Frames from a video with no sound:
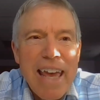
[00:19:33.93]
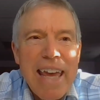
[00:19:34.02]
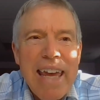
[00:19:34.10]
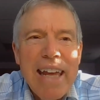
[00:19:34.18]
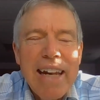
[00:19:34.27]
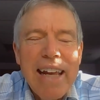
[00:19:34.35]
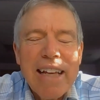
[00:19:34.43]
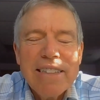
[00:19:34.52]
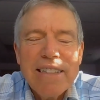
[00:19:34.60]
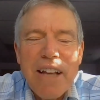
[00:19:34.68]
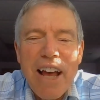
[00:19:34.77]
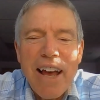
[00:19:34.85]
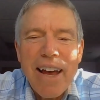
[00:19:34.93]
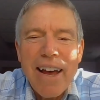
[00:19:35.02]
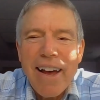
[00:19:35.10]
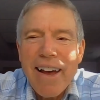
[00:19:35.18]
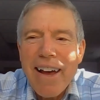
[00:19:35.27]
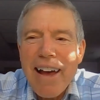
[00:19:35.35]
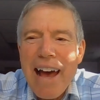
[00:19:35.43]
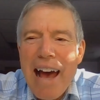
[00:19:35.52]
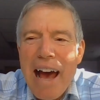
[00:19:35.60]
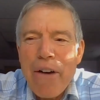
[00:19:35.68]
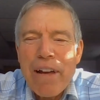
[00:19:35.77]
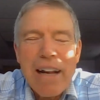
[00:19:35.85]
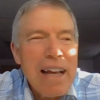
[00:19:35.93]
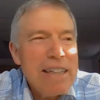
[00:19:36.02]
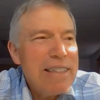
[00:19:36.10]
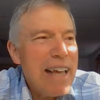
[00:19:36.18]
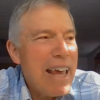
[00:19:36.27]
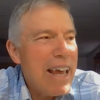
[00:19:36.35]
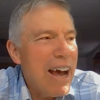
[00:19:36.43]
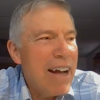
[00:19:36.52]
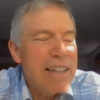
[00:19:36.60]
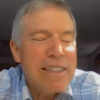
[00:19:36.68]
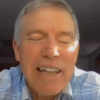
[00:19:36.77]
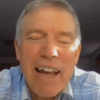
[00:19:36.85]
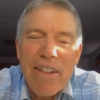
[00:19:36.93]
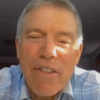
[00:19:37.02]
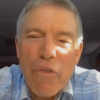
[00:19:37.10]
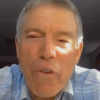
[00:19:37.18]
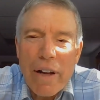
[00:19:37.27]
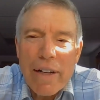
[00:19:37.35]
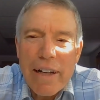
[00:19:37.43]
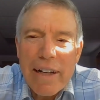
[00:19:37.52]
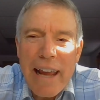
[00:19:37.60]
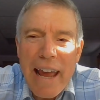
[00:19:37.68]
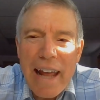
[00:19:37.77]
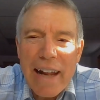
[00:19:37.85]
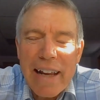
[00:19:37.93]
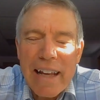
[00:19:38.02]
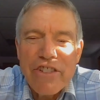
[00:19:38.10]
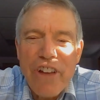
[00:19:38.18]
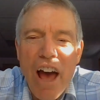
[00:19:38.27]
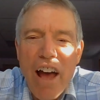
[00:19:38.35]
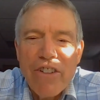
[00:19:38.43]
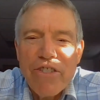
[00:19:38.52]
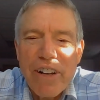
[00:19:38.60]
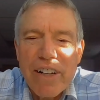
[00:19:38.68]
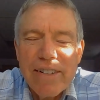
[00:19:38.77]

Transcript: It is, how can I say, on a scale of 1 to 10, it's 100.